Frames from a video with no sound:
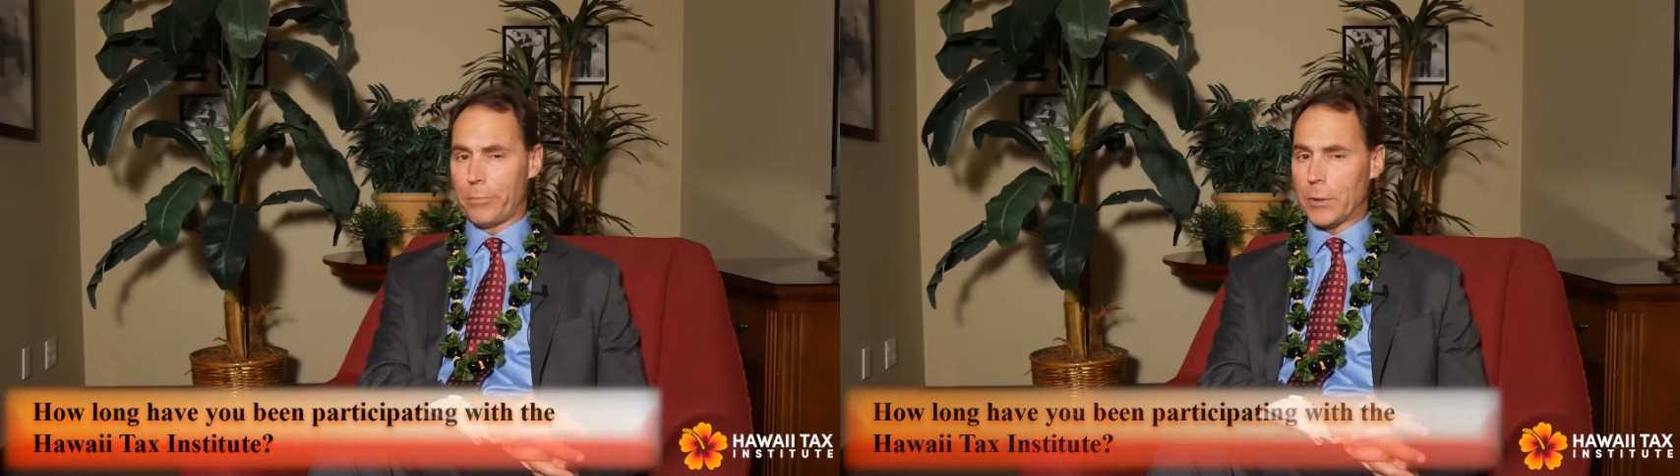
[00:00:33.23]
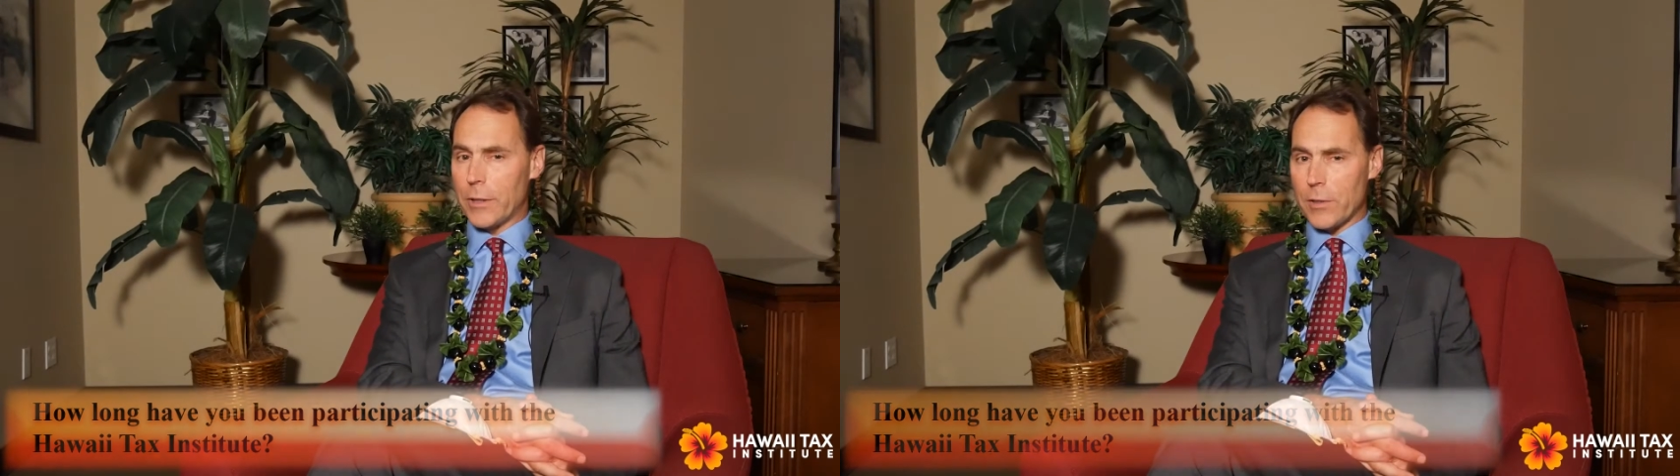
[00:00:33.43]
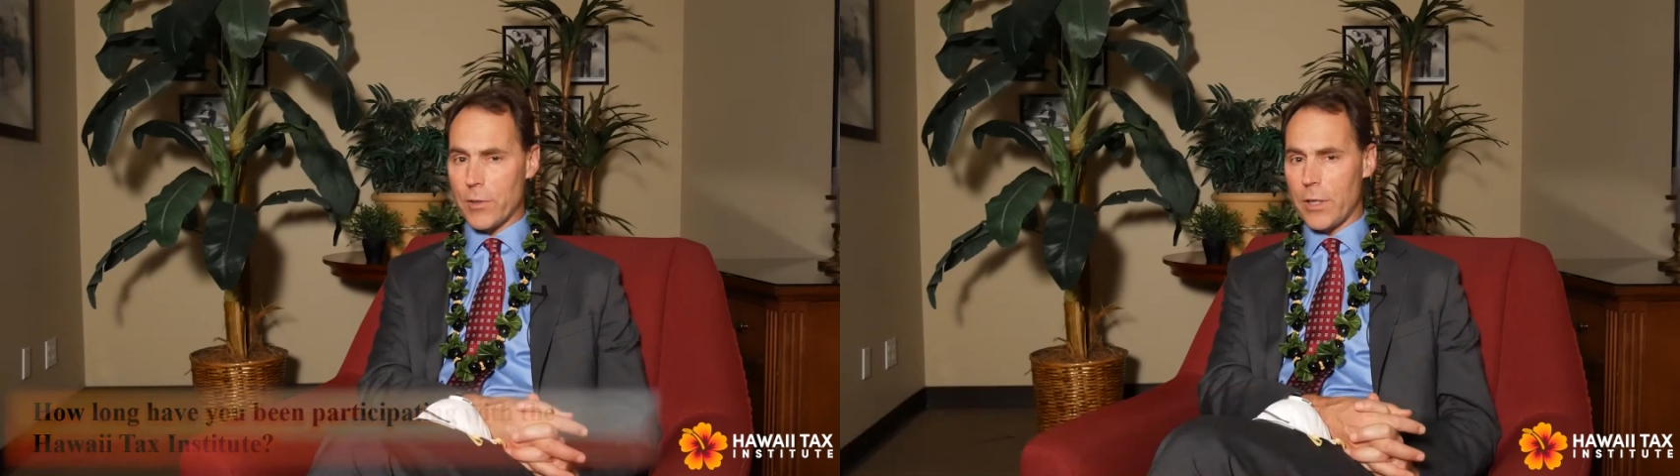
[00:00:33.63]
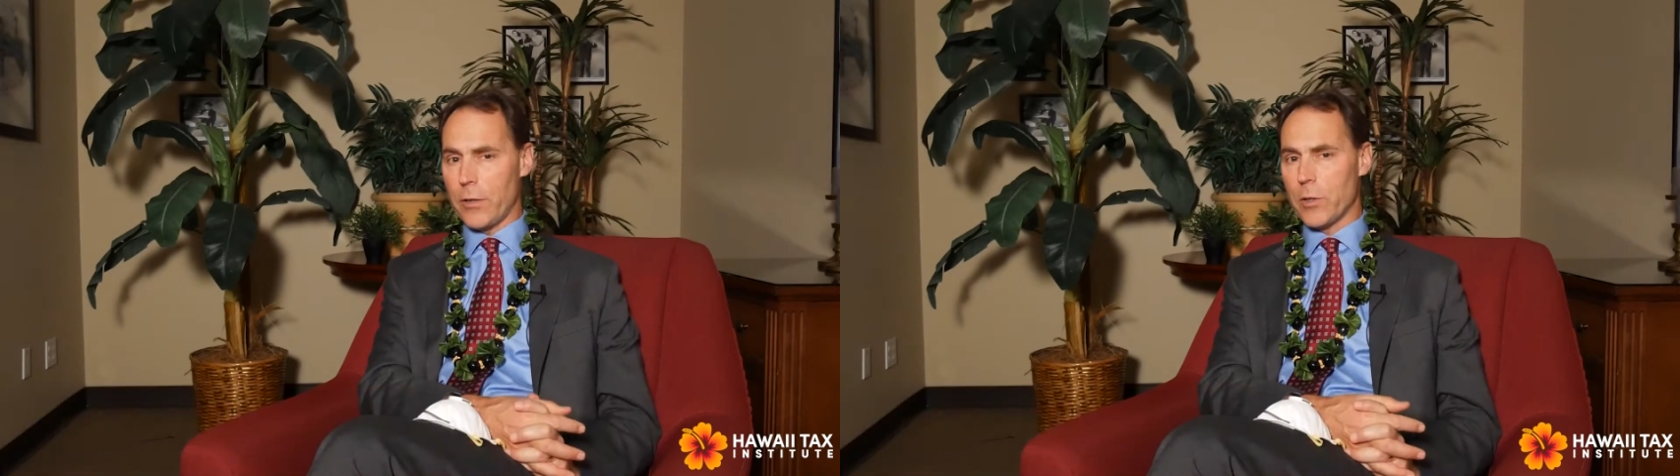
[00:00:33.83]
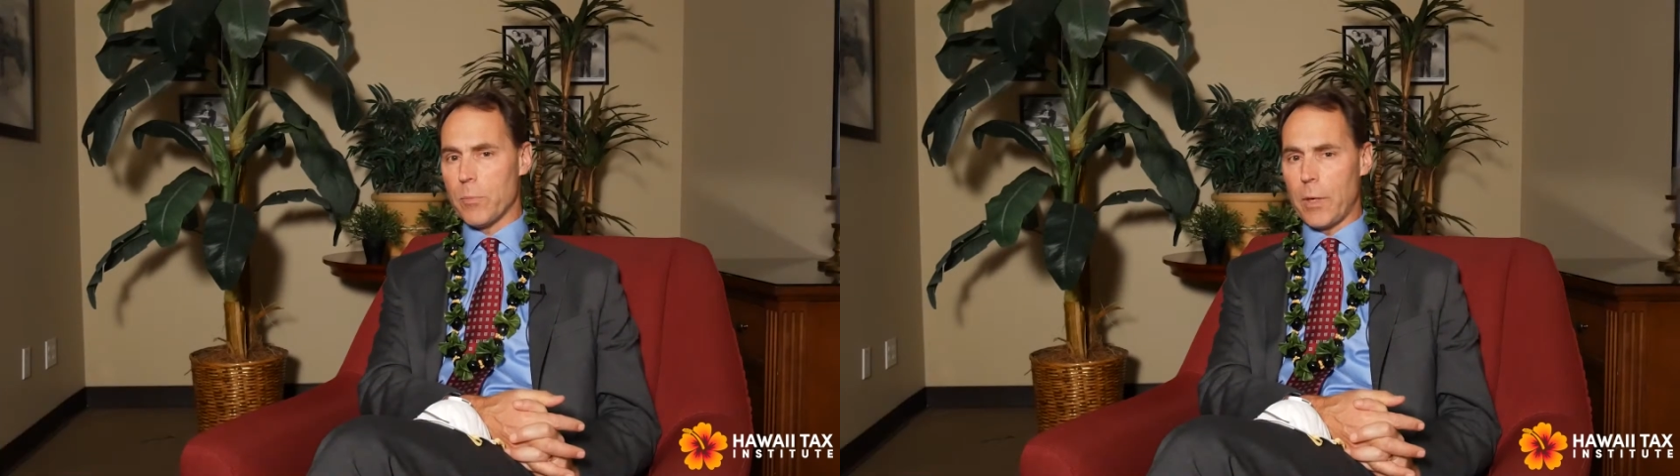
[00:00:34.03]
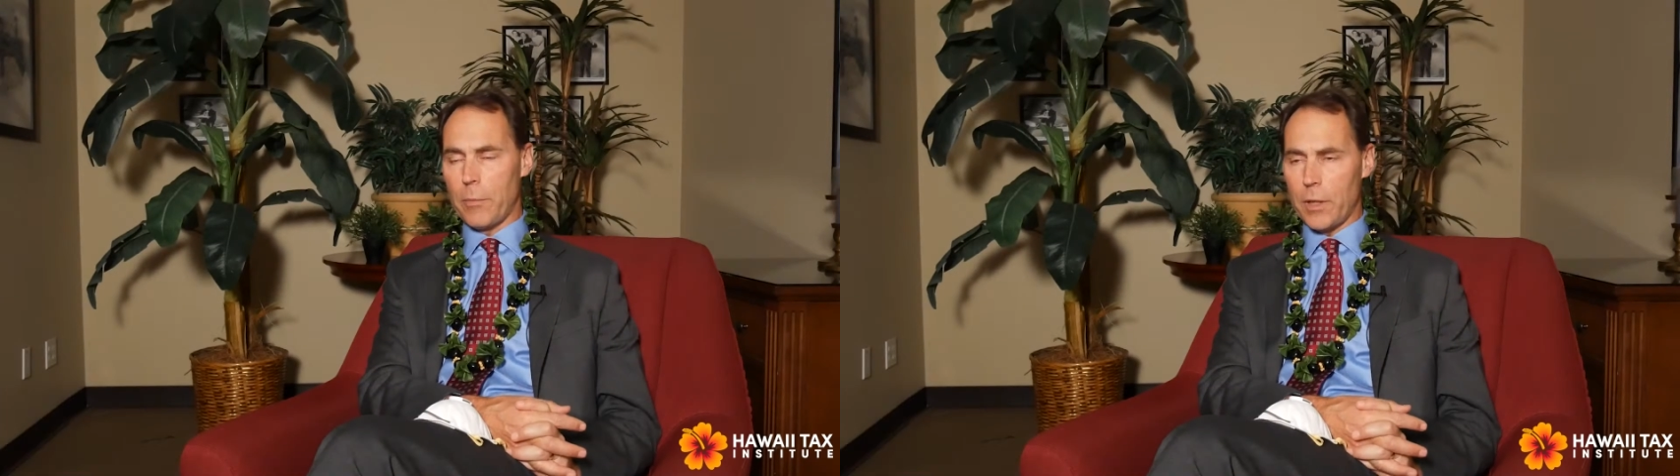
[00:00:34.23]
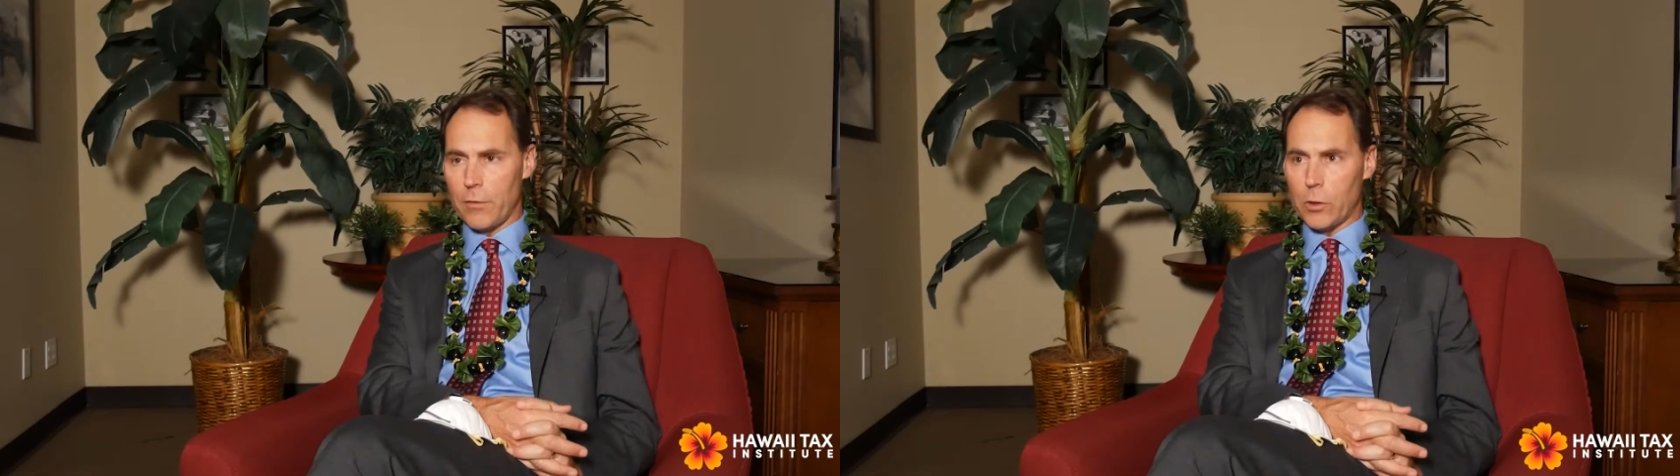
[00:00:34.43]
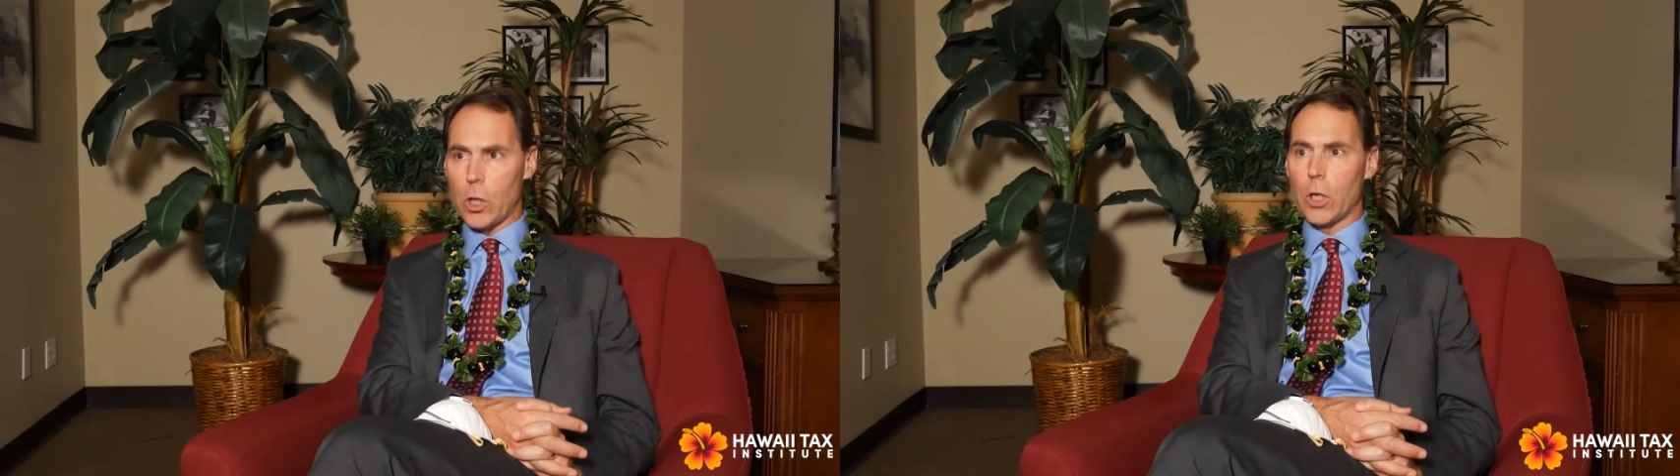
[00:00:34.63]
plus years, maybe
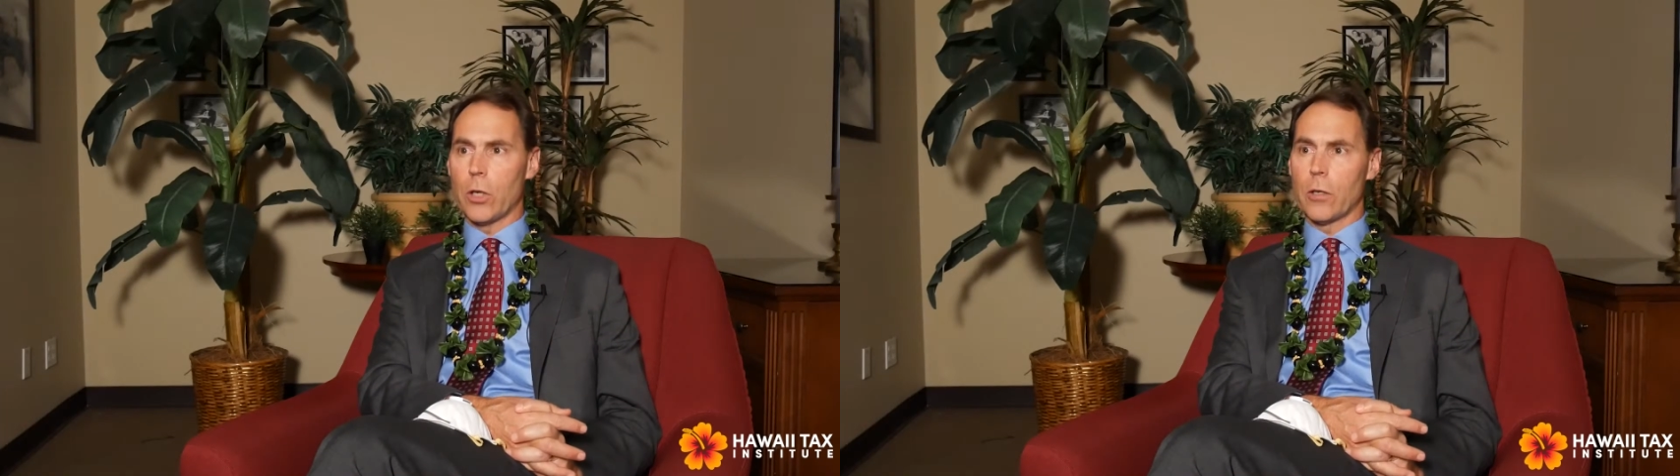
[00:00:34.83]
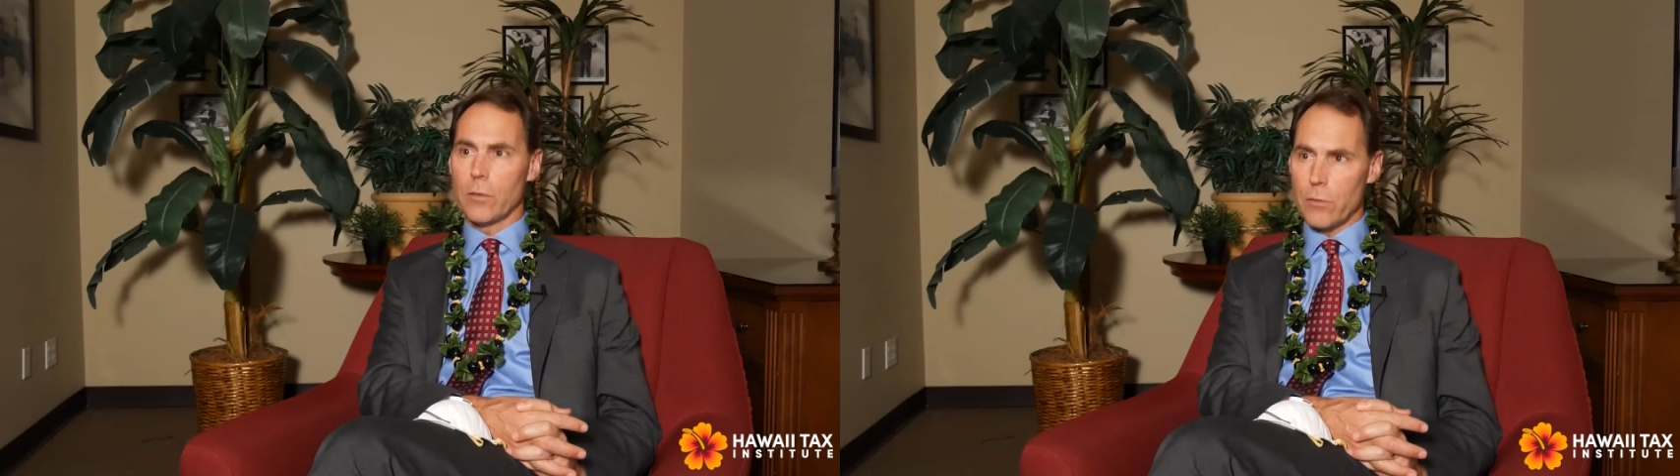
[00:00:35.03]
even longer.